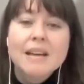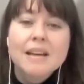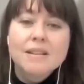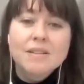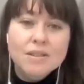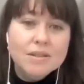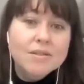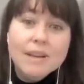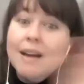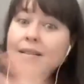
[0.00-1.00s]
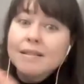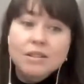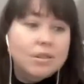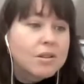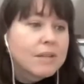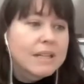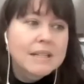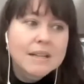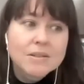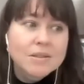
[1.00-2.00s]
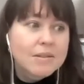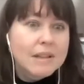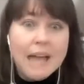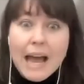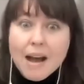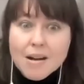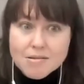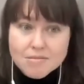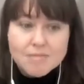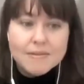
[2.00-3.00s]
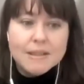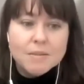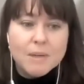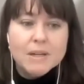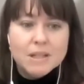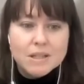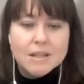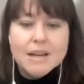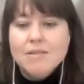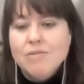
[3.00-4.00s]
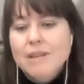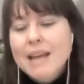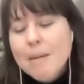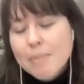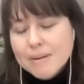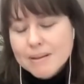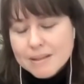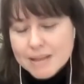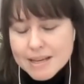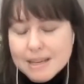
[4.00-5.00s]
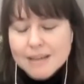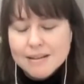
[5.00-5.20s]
And so, yeah, slowing it down to allow these parts to naturally happen is key.